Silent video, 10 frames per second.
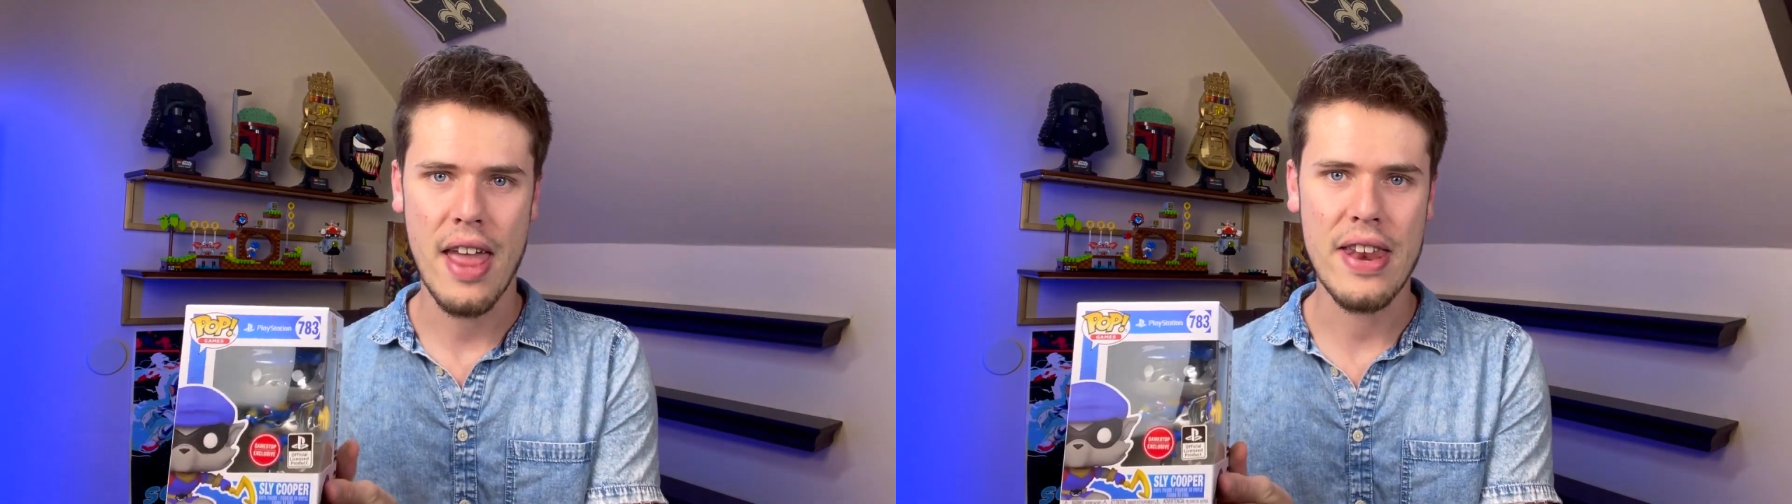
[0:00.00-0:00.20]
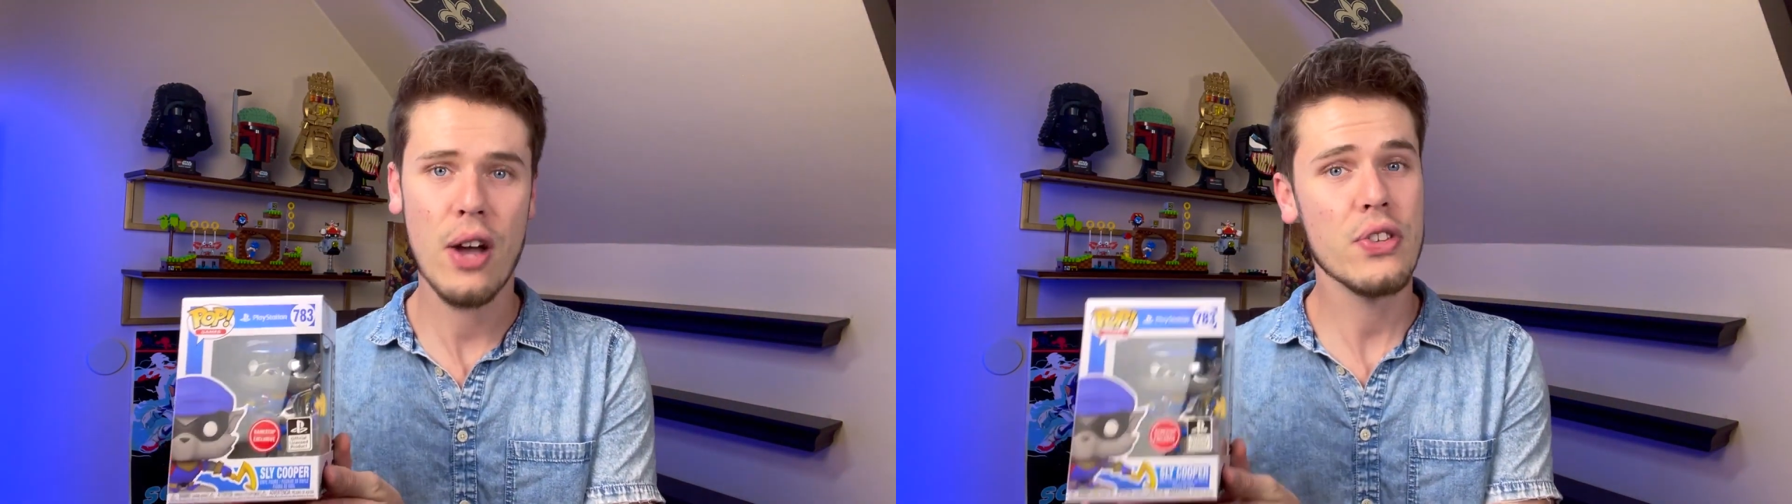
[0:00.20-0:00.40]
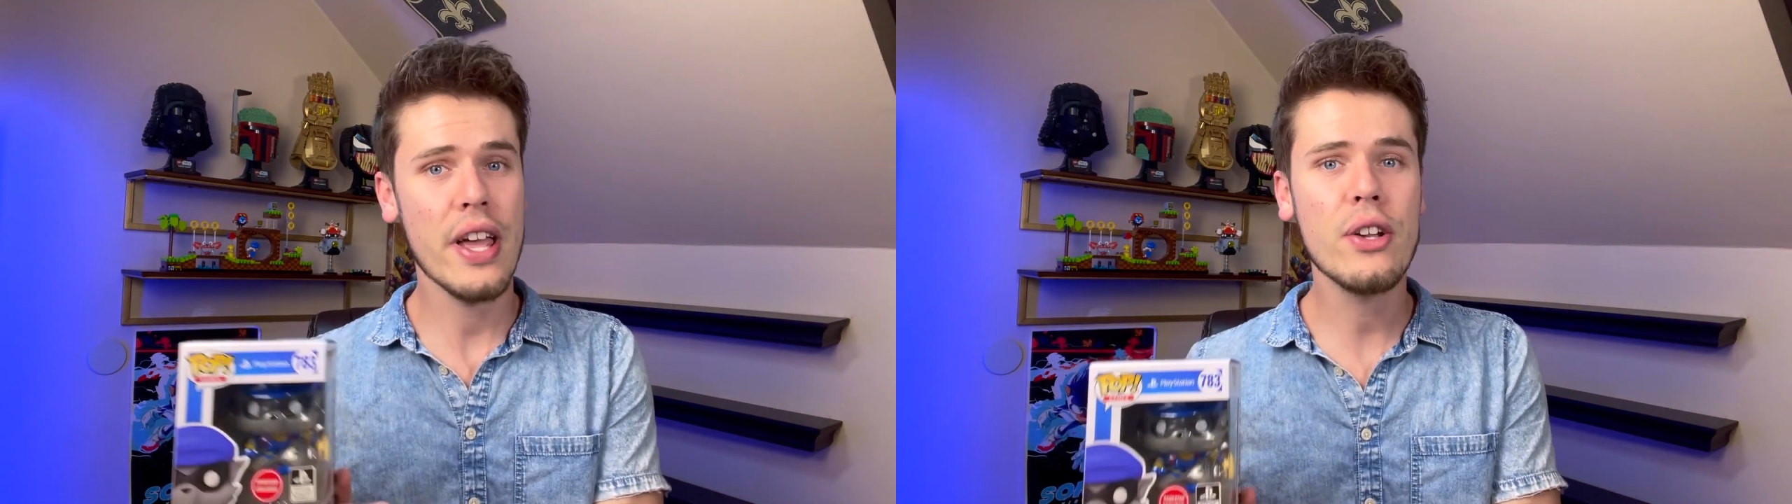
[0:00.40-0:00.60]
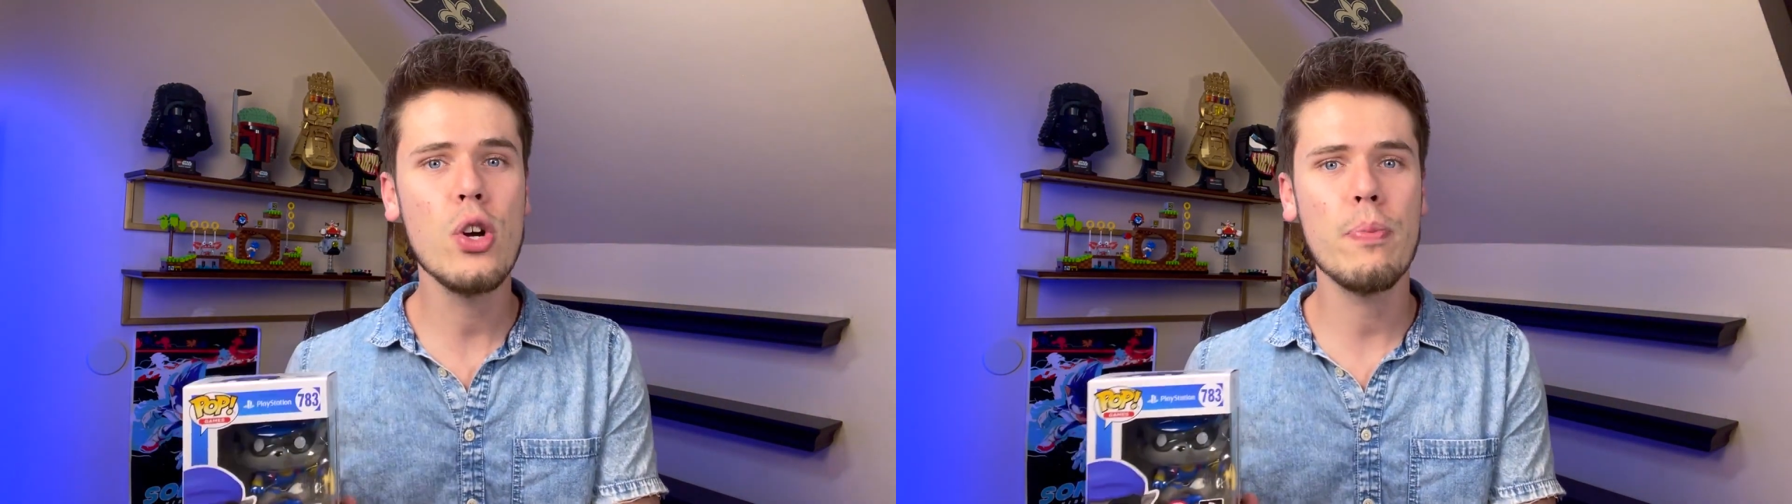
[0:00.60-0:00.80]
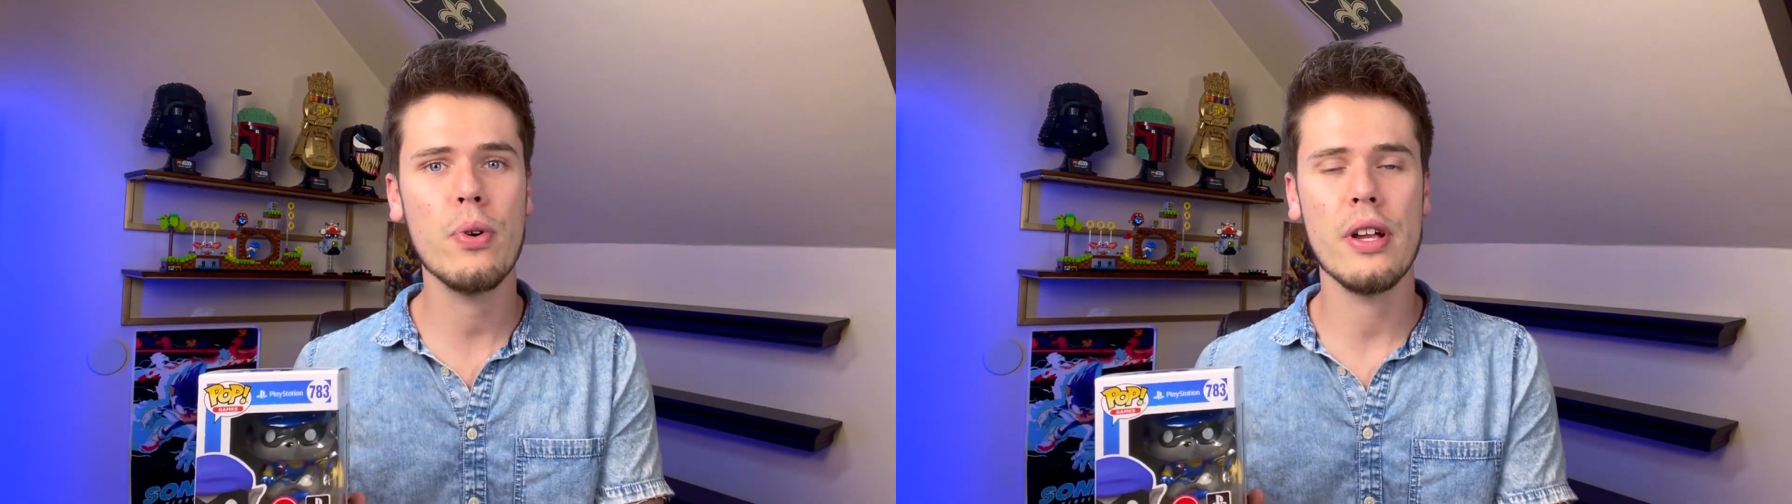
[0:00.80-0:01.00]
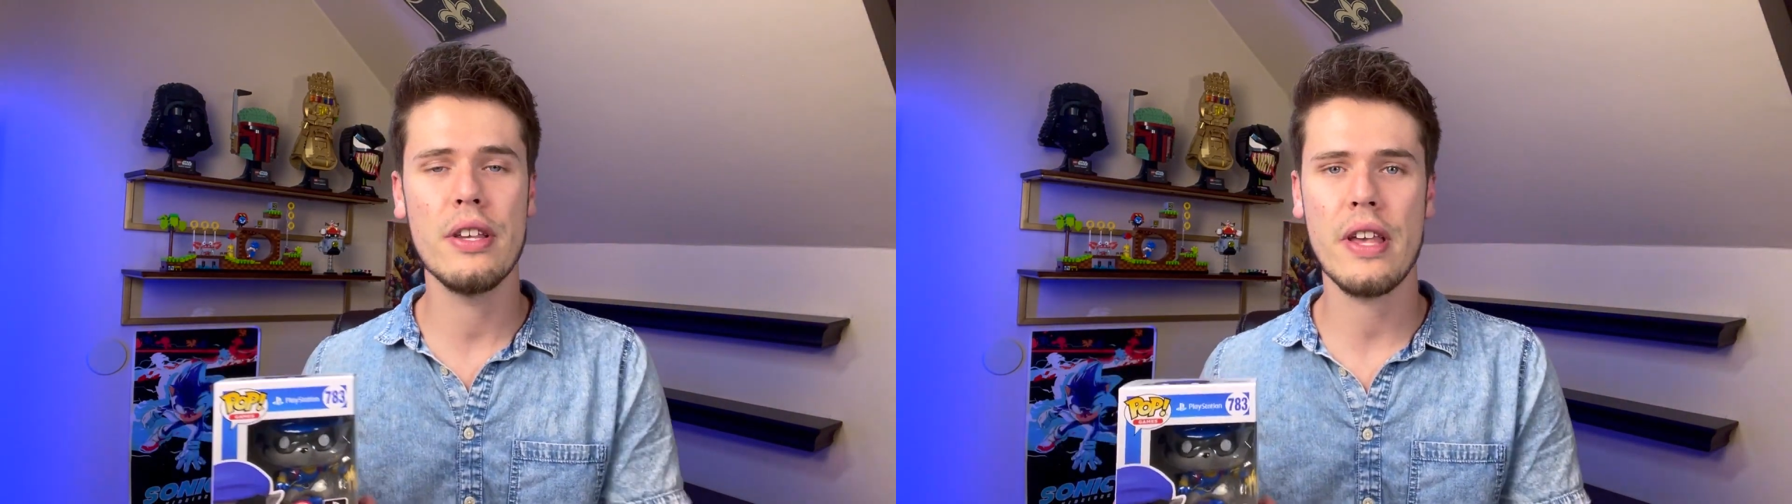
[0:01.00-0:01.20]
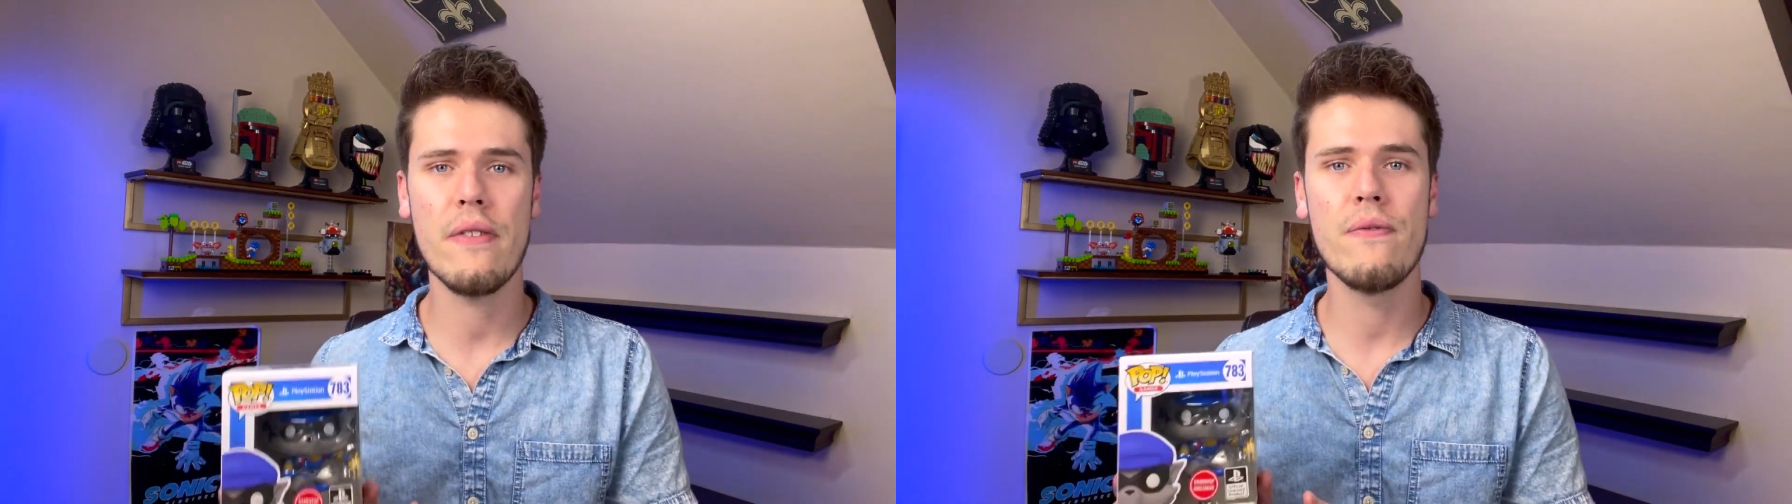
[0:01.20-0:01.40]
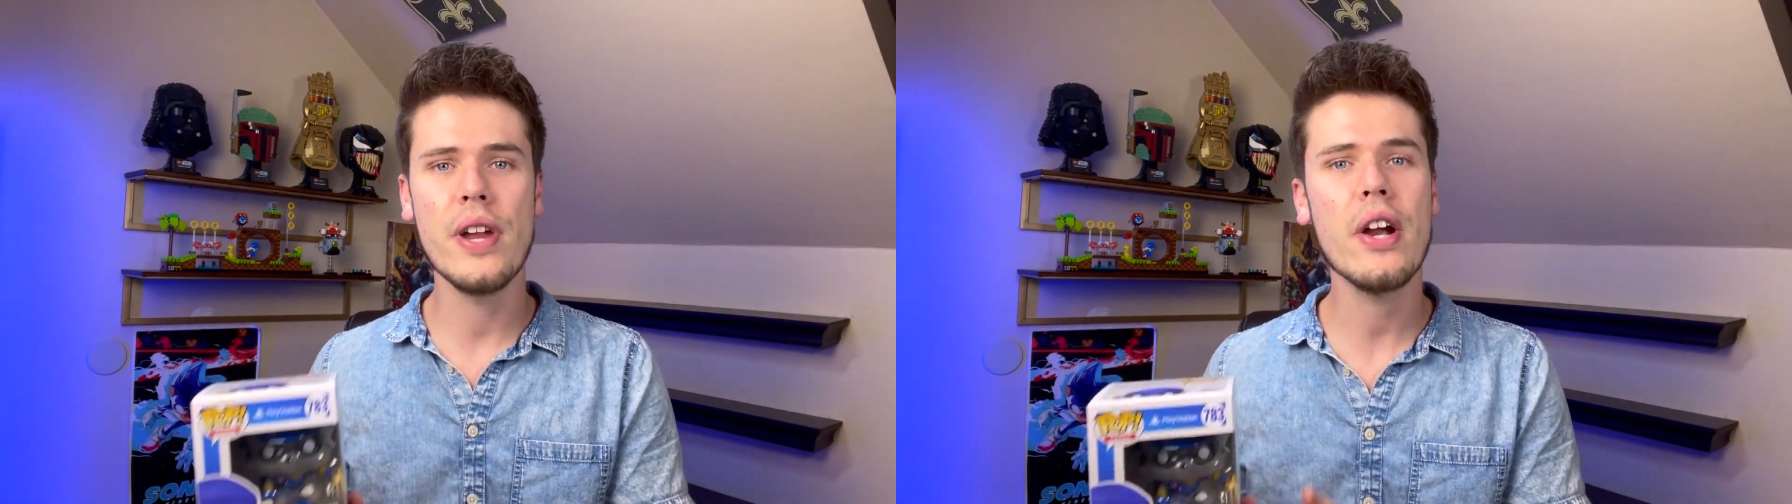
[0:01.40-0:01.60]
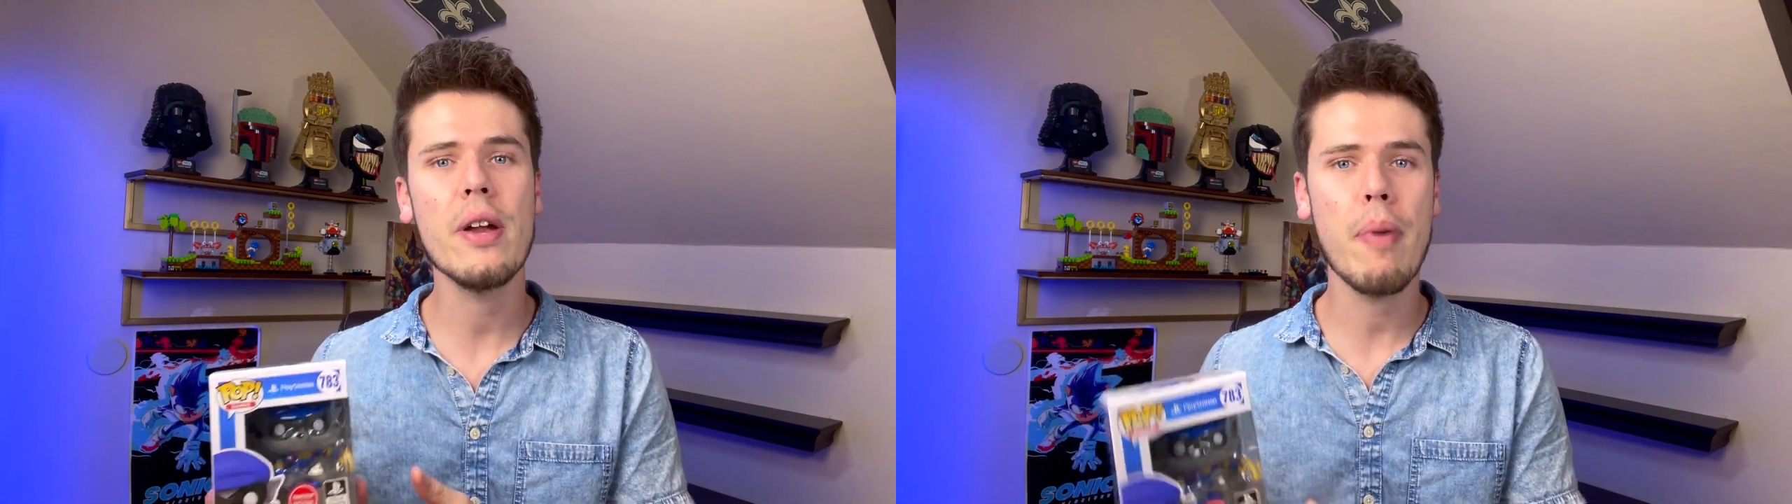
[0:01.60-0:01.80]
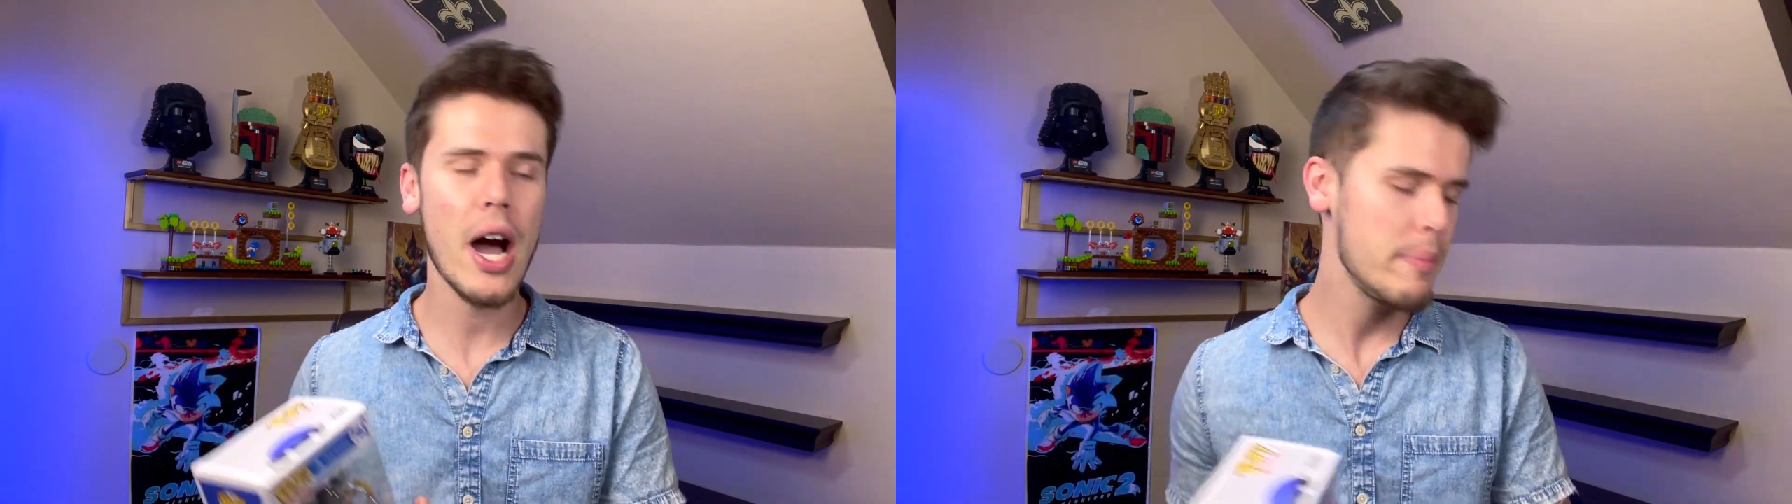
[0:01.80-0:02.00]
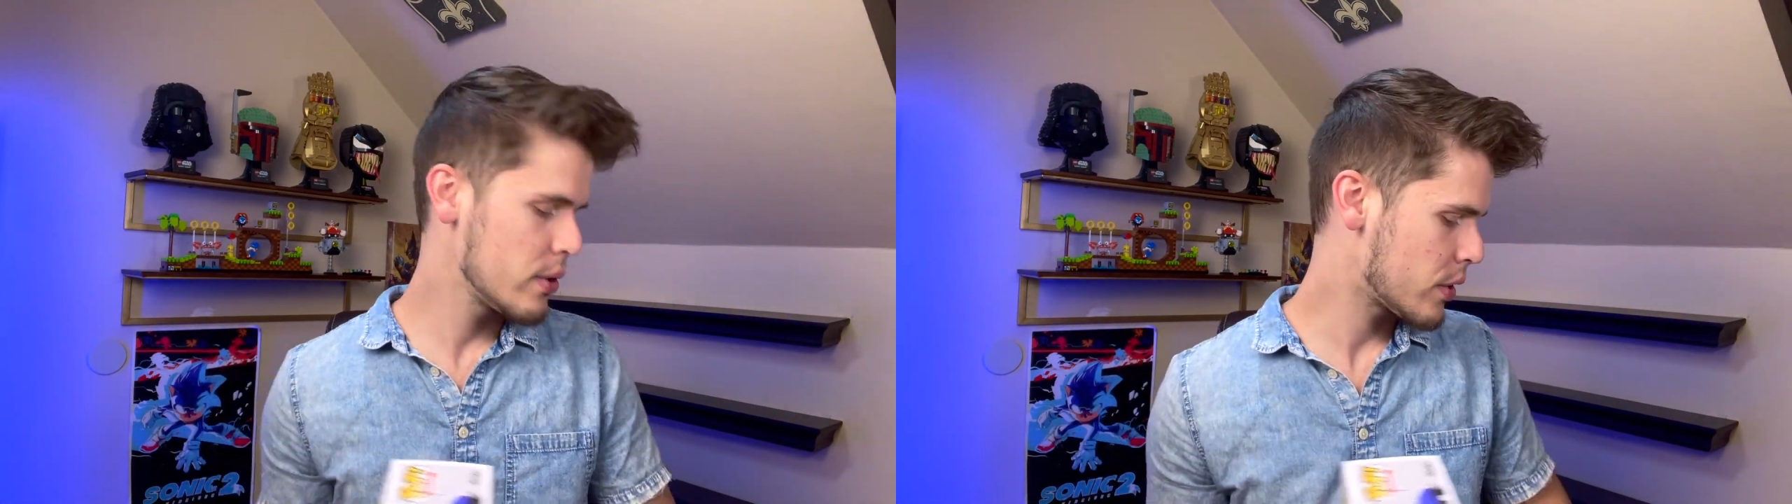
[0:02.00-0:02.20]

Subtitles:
Now, Sly Cooper is a very popular